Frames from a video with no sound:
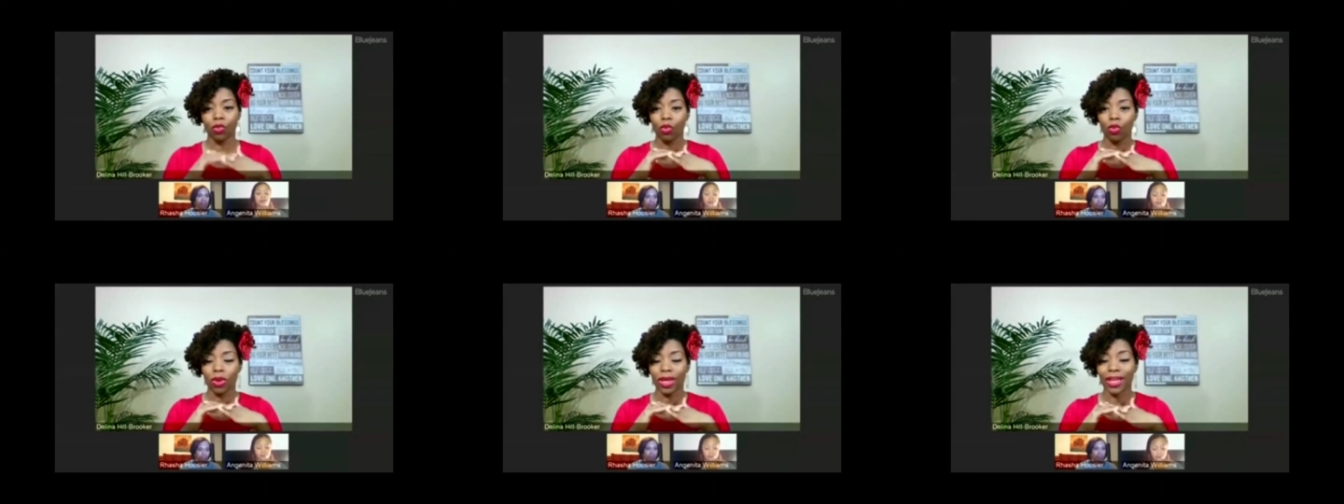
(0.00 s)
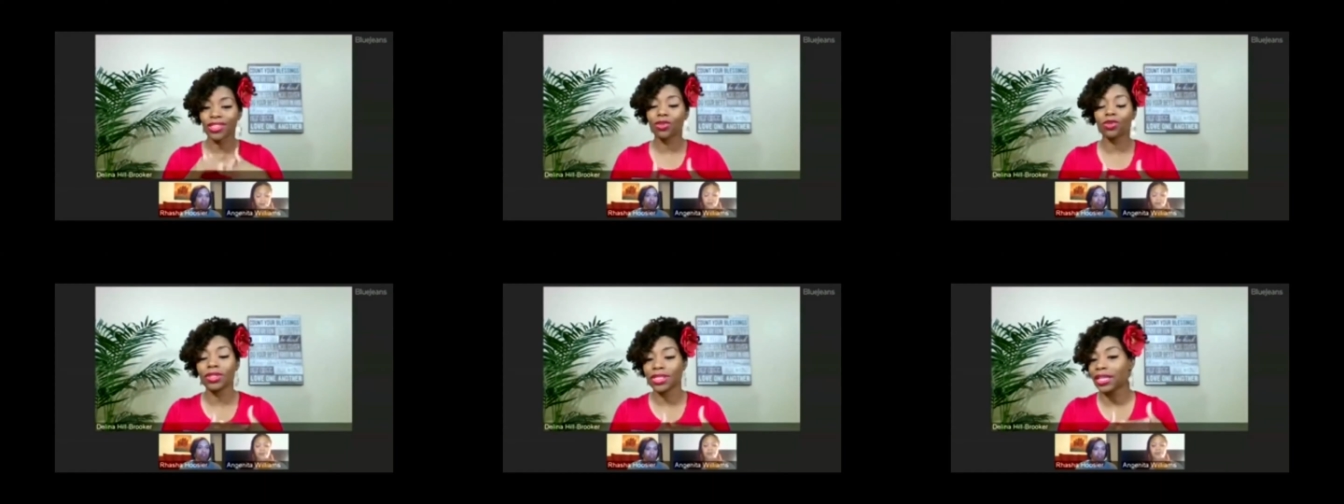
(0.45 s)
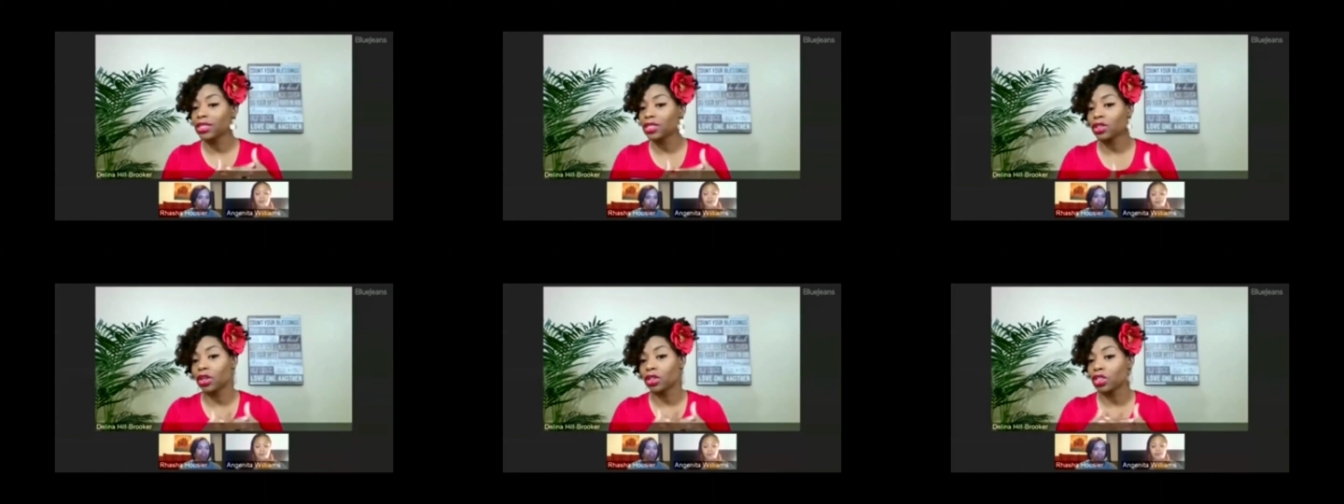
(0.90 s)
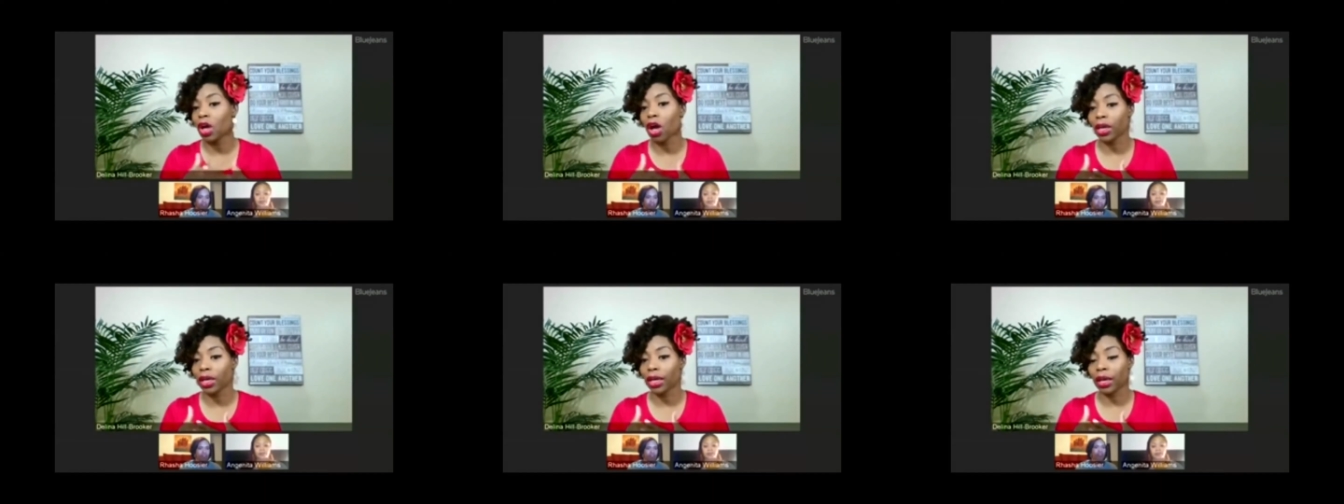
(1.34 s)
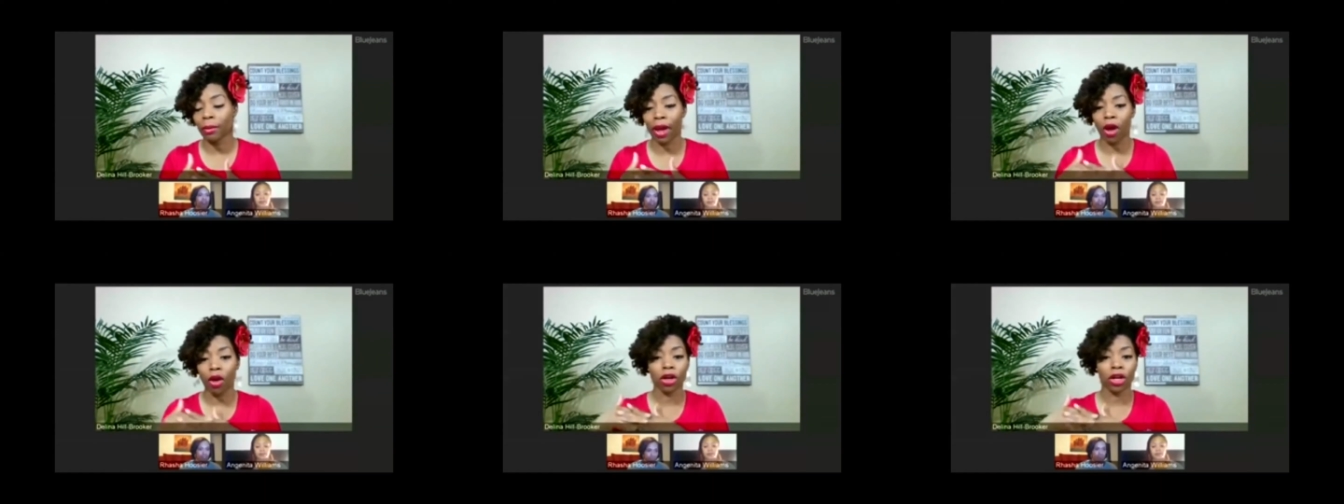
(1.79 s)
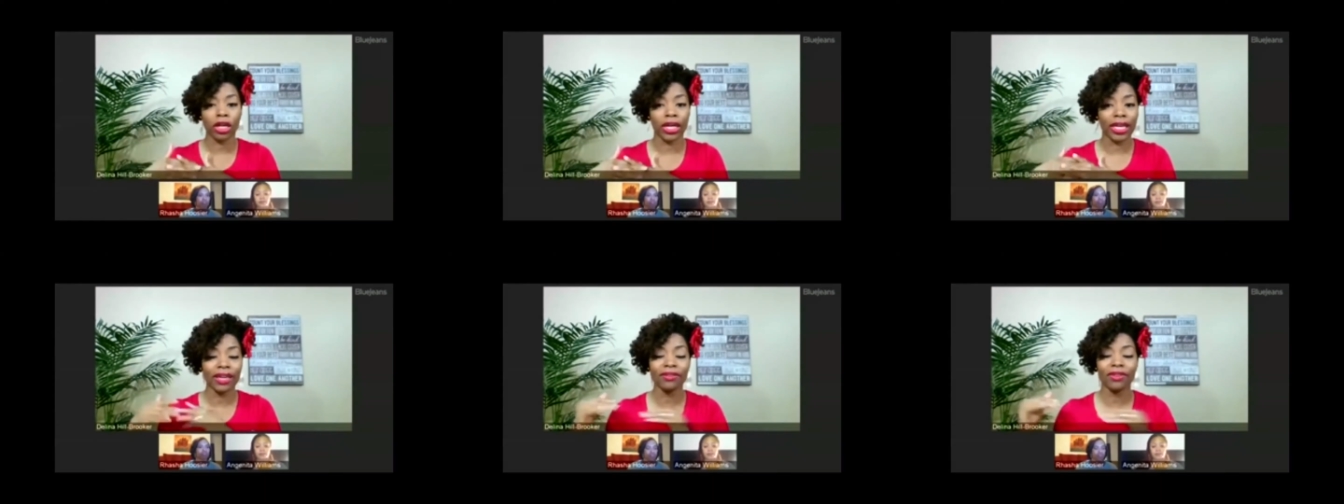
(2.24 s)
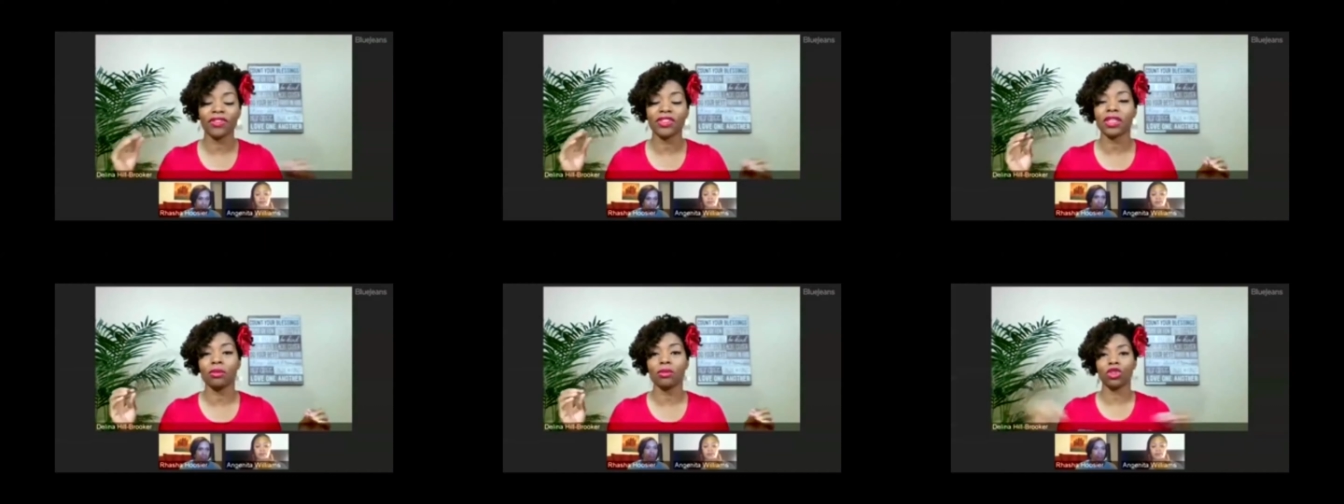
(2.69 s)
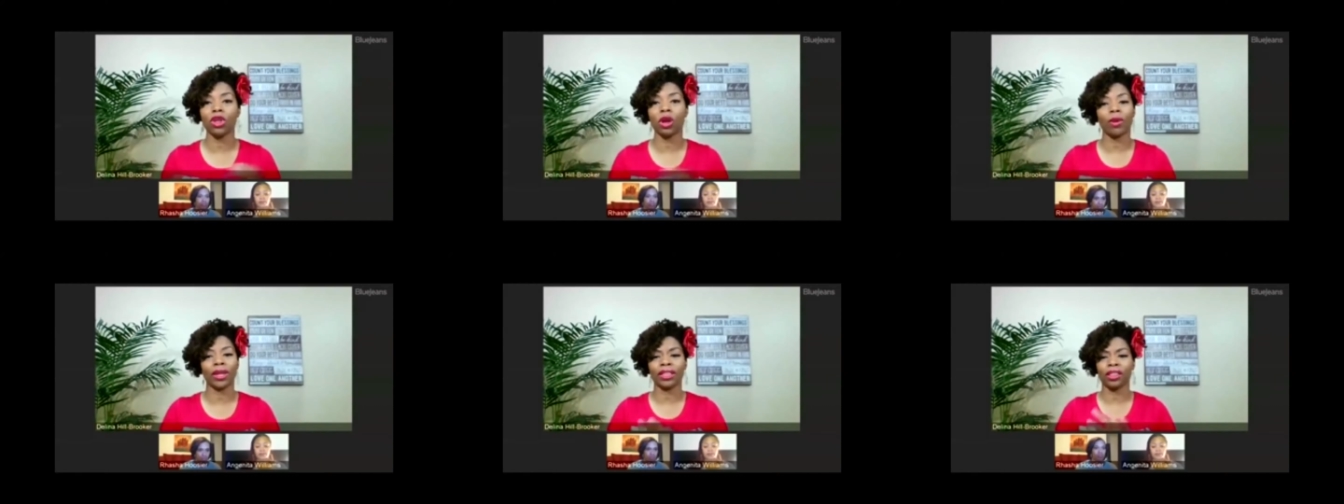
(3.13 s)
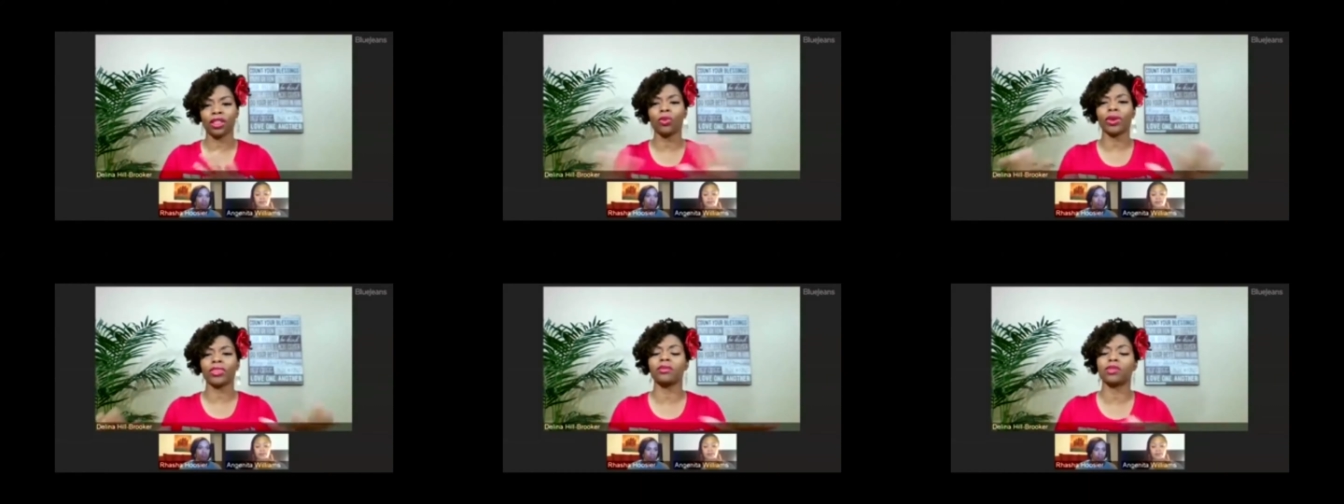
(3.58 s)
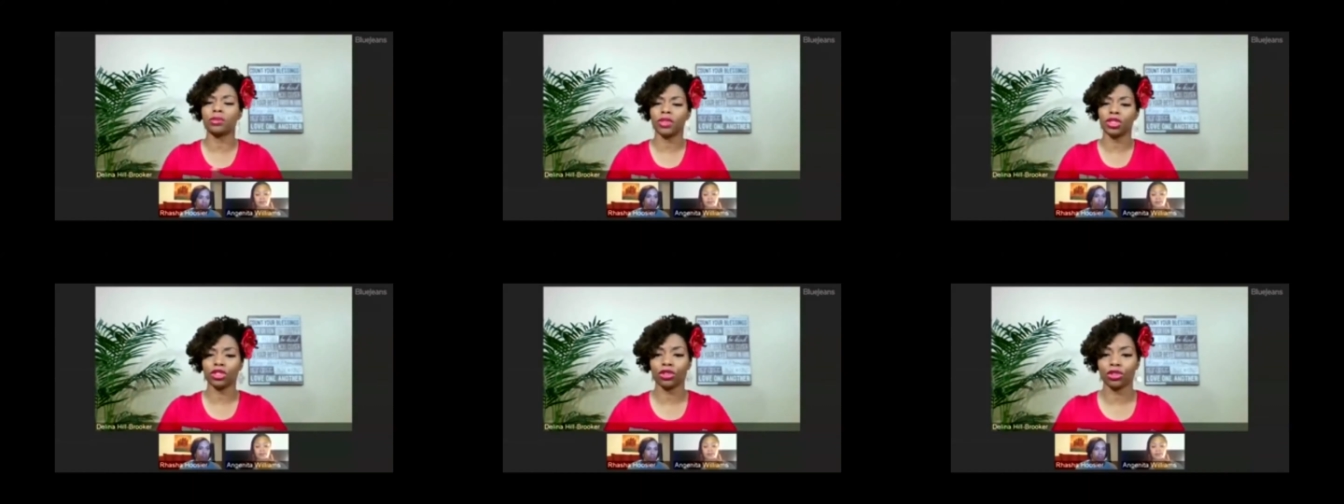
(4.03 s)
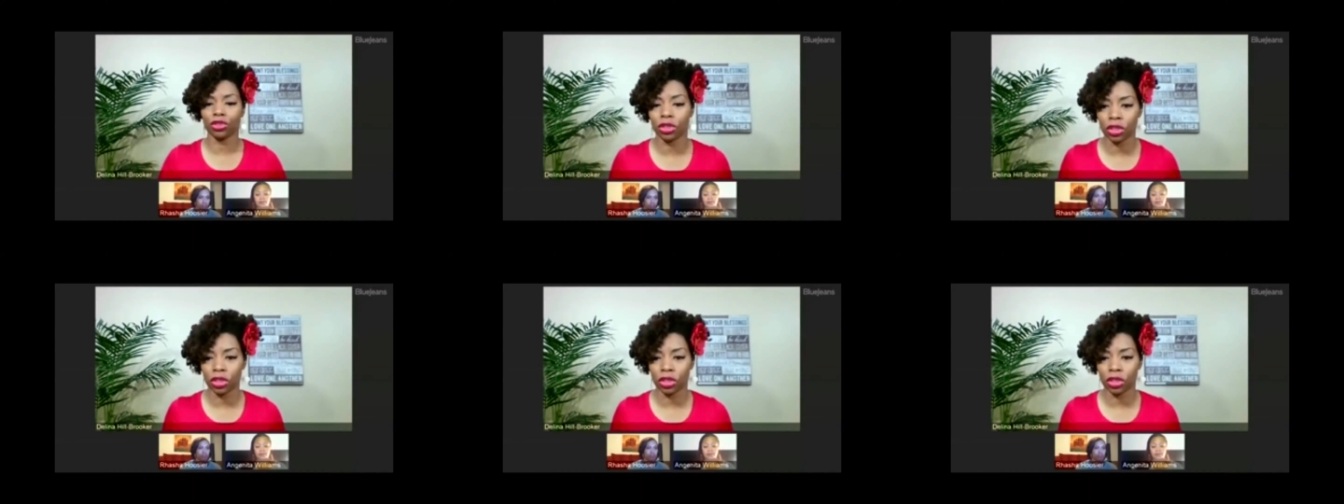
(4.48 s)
as soon as they can start talking about, even if you want them to be children.